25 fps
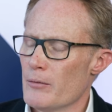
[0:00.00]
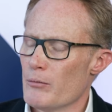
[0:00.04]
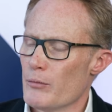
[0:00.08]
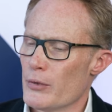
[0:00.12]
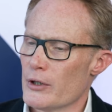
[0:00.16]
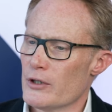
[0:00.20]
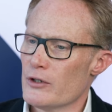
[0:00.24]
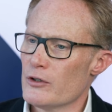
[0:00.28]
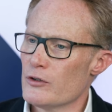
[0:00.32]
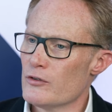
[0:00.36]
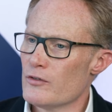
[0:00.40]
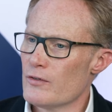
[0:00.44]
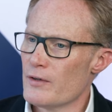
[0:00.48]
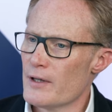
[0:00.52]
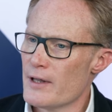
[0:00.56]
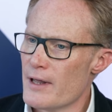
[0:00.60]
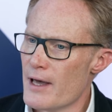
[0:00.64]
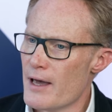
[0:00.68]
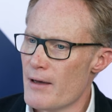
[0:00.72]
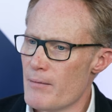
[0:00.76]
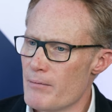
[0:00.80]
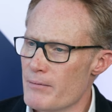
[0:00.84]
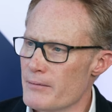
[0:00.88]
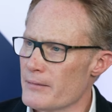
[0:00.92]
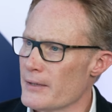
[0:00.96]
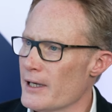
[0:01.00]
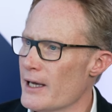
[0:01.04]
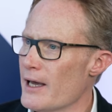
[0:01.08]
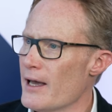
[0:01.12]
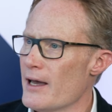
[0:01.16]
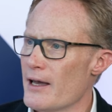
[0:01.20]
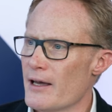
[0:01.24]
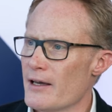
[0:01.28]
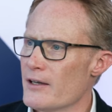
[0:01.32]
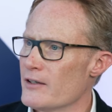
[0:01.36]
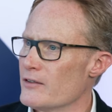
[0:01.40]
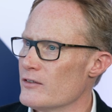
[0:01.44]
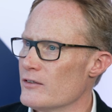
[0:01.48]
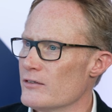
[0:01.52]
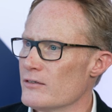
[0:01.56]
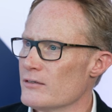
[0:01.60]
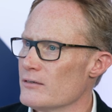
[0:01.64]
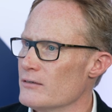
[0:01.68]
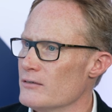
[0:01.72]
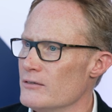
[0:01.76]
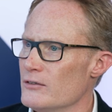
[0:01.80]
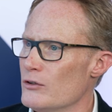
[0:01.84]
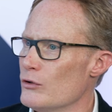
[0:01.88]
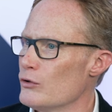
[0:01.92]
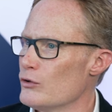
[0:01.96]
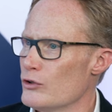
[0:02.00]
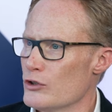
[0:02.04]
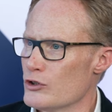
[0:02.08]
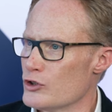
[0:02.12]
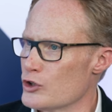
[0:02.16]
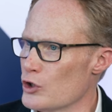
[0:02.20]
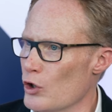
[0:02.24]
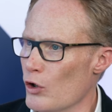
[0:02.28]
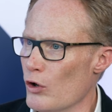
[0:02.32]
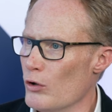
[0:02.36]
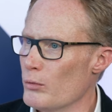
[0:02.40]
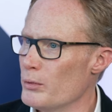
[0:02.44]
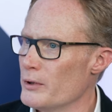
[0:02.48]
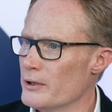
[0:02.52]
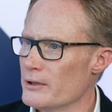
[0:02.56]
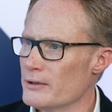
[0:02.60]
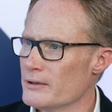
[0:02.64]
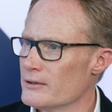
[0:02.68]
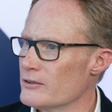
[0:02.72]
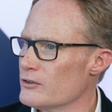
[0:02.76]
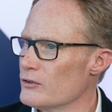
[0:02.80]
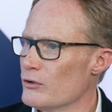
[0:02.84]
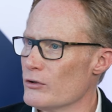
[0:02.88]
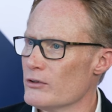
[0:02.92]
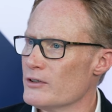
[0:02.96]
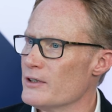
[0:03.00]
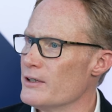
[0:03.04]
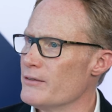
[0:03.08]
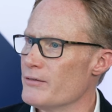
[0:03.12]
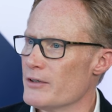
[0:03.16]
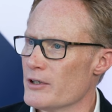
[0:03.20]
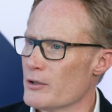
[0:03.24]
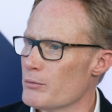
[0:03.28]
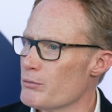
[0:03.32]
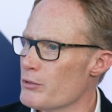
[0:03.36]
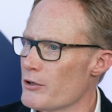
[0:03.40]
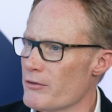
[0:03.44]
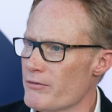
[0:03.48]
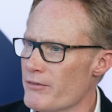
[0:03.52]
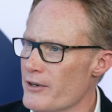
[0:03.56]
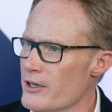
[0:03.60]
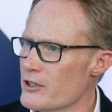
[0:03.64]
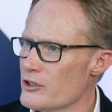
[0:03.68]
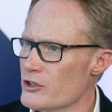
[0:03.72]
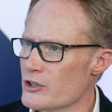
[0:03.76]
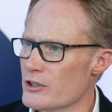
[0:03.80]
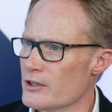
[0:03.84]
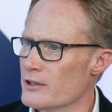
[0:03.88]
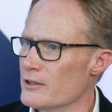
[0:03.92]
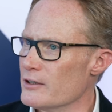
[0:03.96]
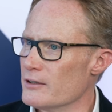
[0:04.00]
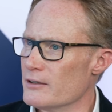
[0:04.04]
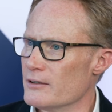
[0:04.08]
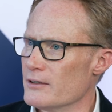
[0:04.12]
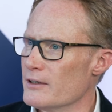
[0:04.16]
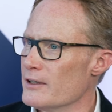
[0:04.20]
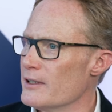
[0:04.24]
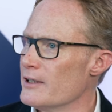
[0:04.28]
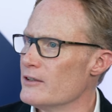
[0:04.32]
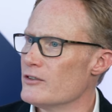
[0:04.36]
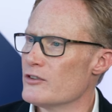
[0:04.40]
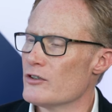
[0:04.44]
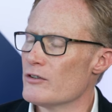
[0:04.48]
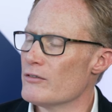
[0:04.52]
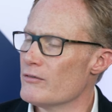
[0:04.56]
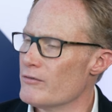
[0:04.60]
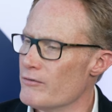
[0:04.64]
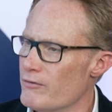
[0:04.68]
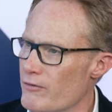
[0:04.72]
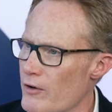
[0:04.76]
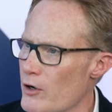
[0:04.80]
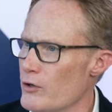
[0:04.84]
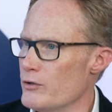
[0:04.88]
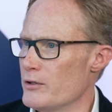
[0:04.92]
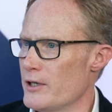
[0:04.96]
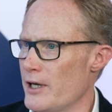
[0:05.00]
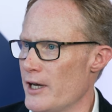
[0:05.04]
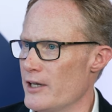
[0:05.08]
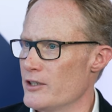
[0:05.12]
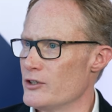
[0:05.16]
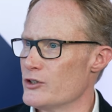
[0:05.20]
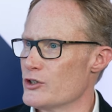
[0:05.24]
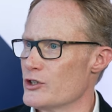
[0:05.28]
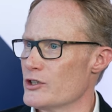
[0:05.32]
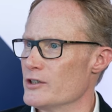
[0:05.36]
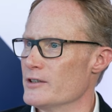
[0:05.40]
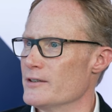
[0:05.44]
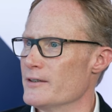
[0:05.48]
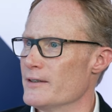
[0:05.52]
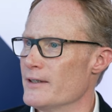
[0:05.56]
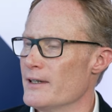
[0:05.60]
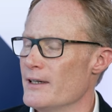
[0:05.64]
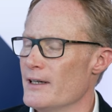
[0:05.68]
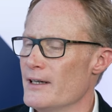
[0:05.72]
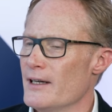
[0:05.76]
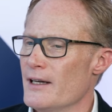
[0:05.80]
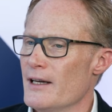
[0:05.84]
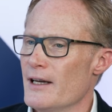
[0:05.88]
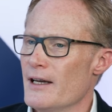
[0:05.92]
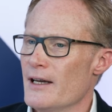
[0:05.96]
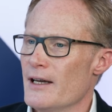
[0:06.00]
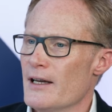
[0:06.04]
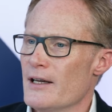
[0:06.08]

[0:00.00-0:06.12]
because for them, care's not a job. It's not even a profession. It's a vocation.